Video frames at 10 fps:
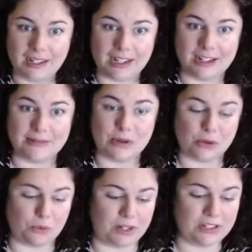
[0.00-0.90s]
um,
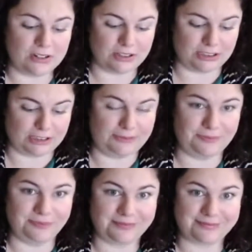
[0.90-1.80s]
winter
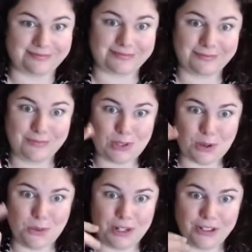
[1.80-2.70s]

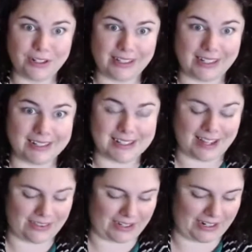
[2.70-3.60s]
wonderlands
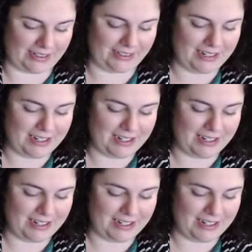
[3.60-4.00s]
out there.